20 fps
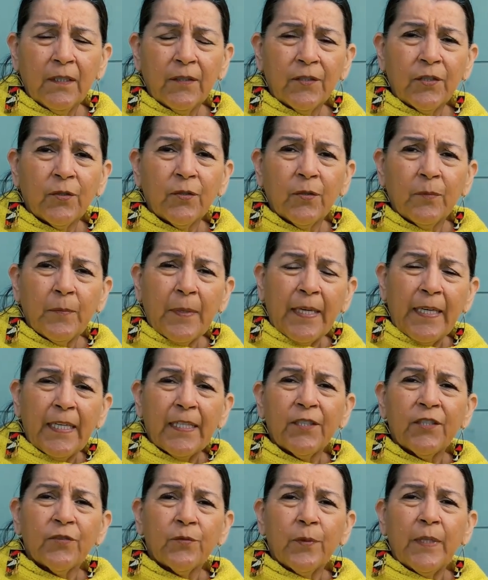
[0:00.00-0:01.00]
So my
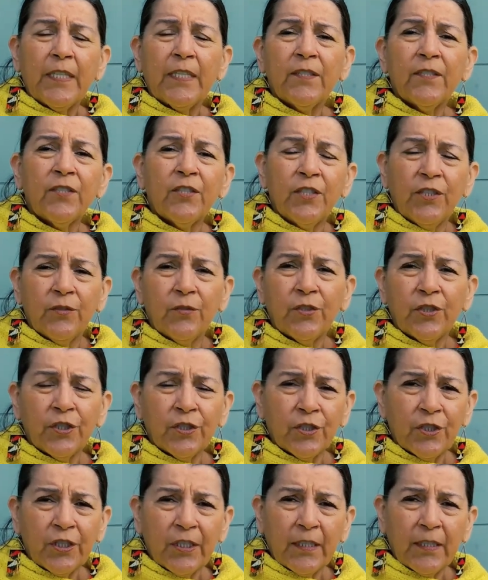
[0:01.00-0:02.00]
hands are raised to you,
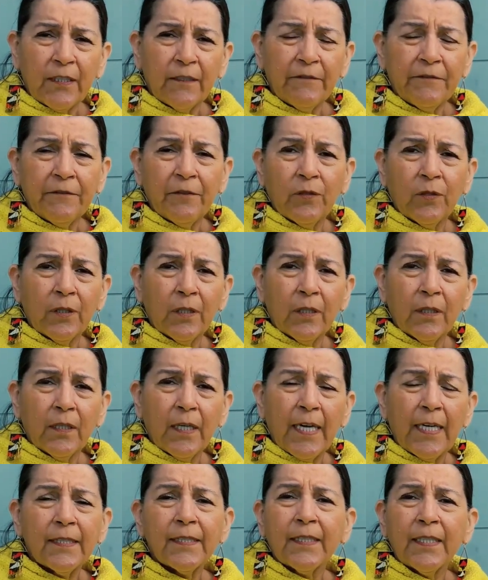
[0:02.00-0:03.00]
Churchill, for
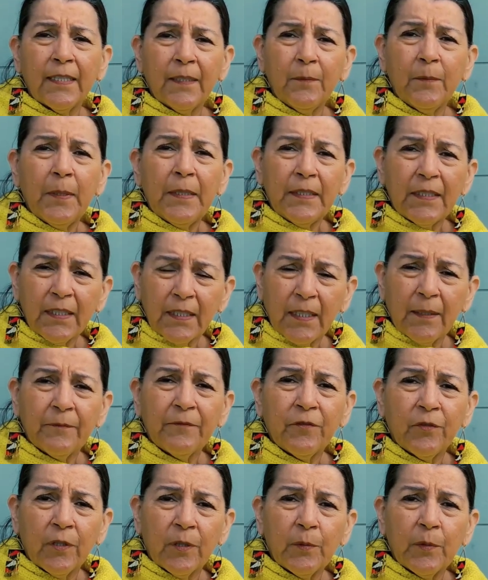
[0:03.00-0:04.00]
asking me to come
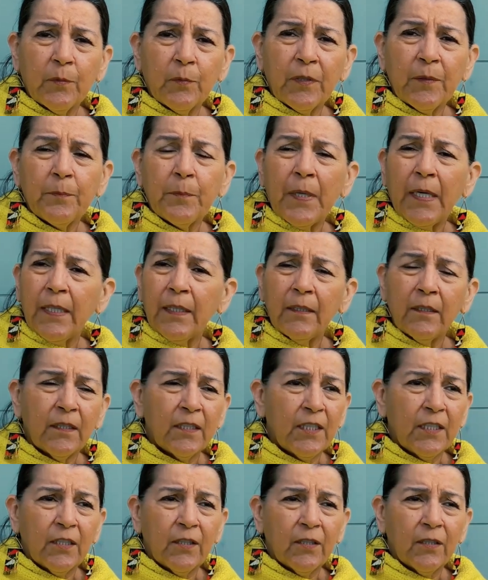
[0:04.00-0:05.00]
forward with my
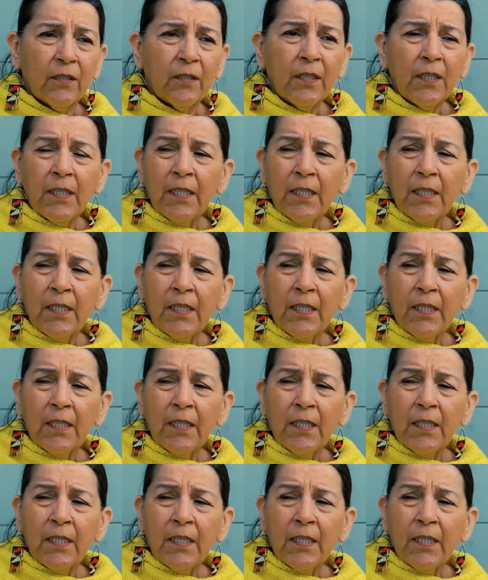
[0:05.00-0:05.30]
dear